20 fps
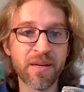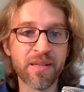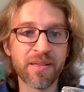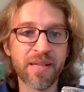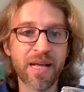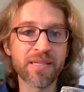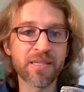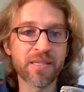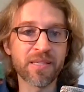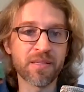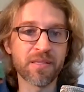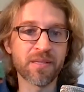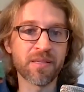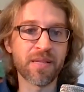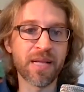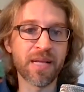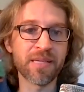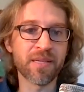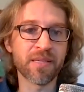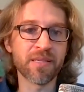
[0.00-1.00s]
That's
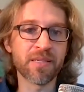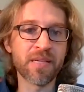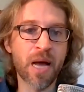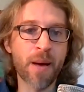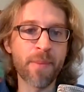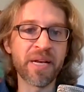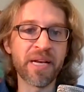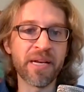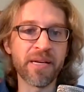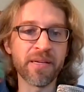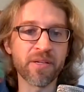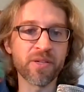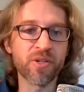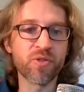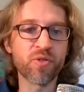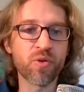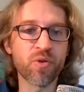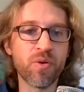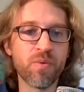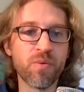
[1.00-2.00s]
this dominate and
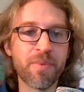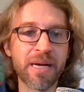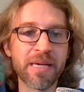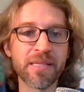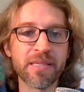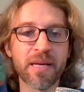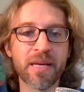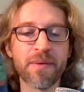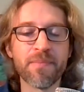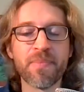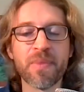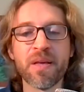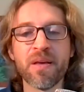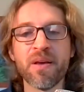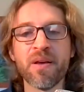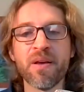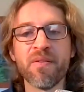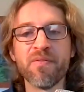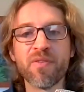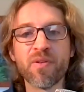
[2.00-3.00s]
control mindset,
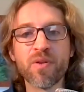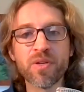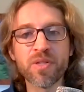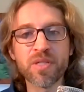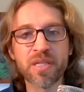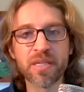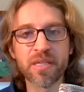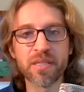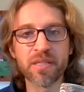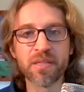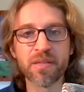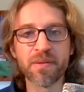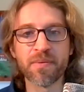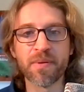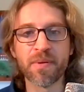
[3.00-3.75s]
versus